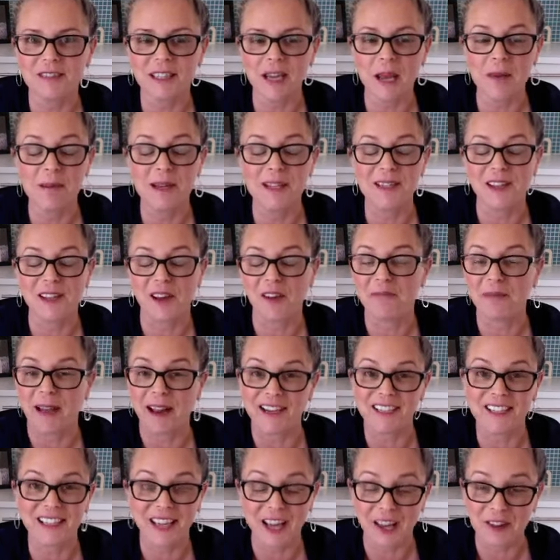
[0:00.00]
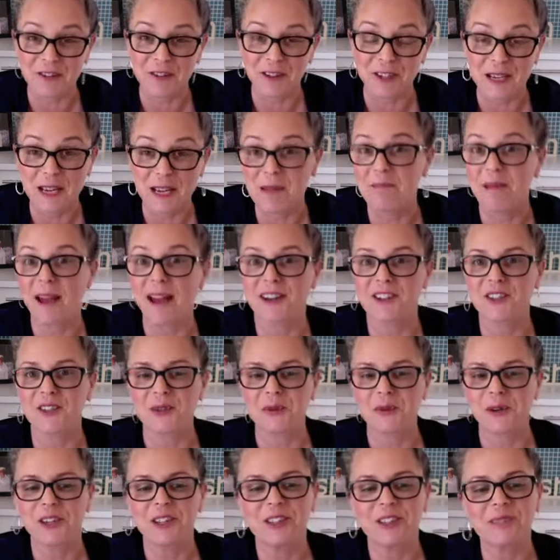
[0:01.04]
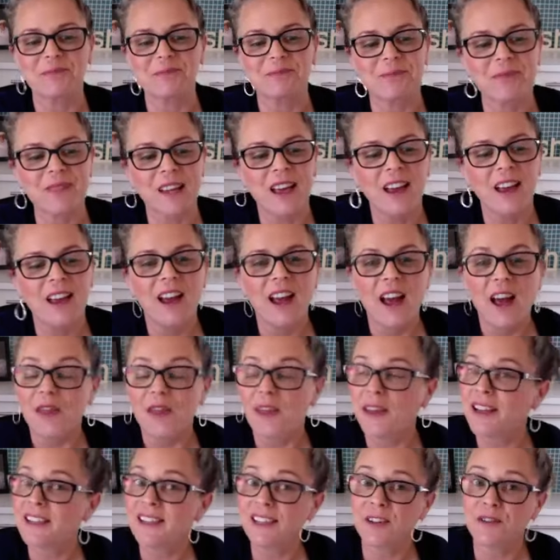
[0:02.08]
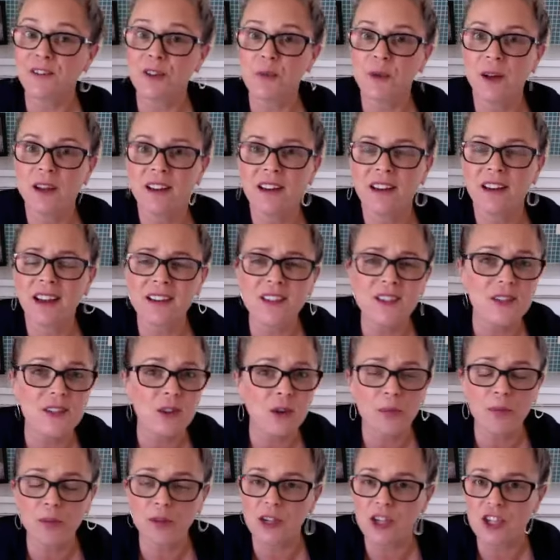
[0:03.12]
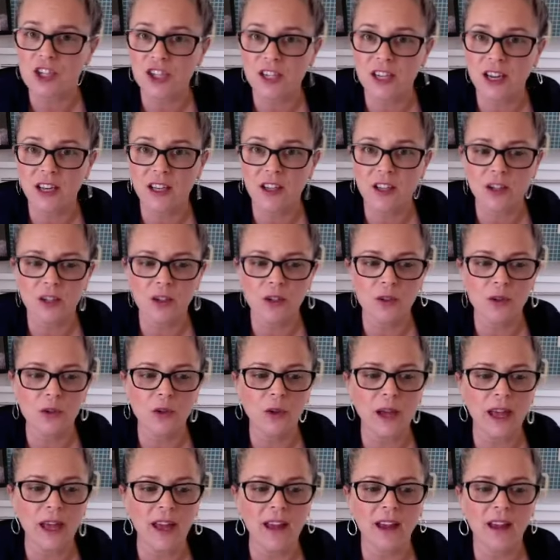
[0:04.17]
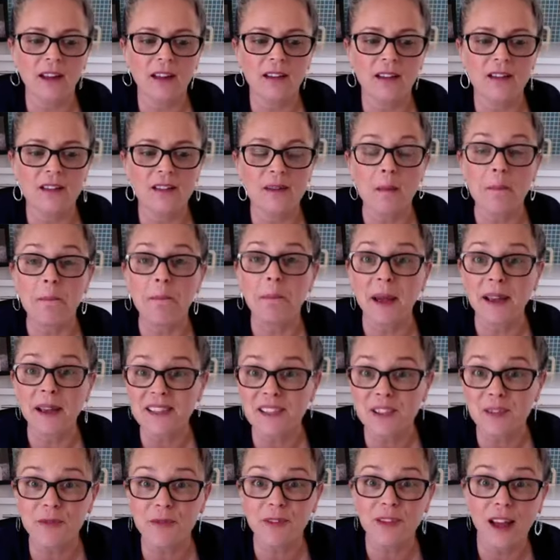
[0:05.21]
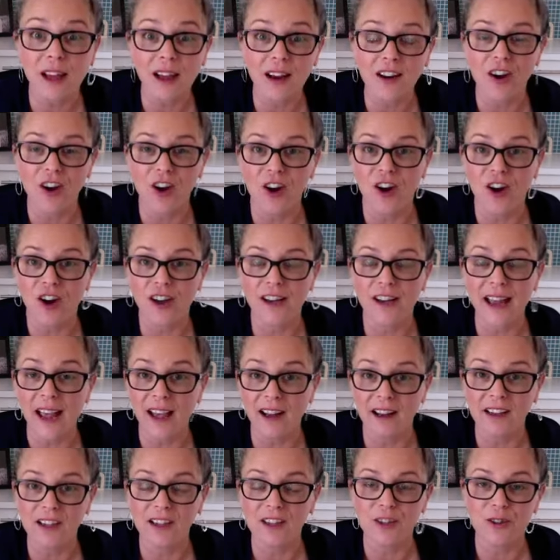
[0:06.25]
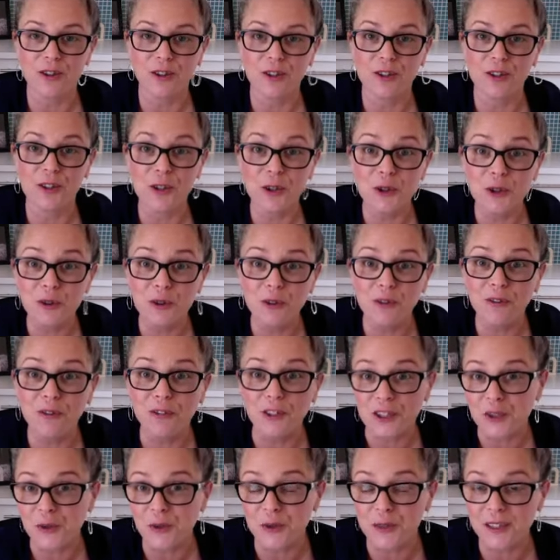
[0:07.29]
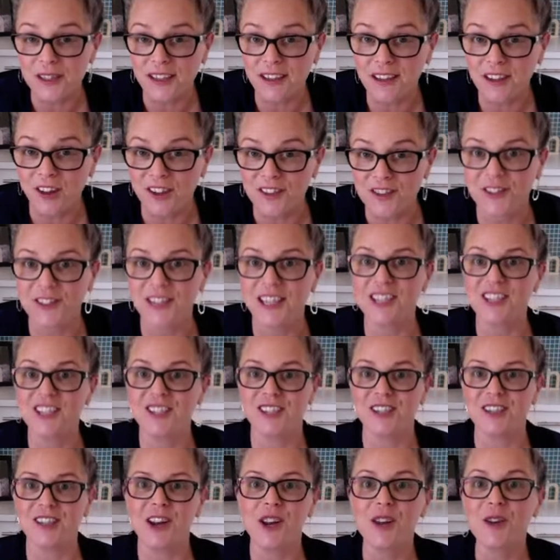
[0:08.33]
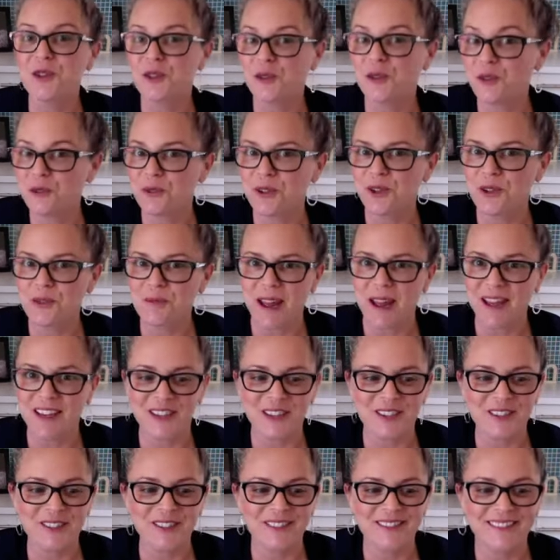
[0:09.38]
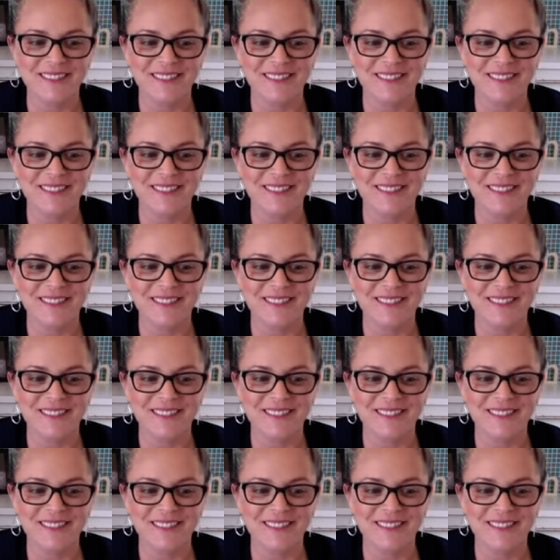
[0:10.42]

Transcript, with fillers: get myself back together and get back to work. Thanks, everyone. I so appreciate you, and best of luck on adding your new virtual skin consultation to your menu.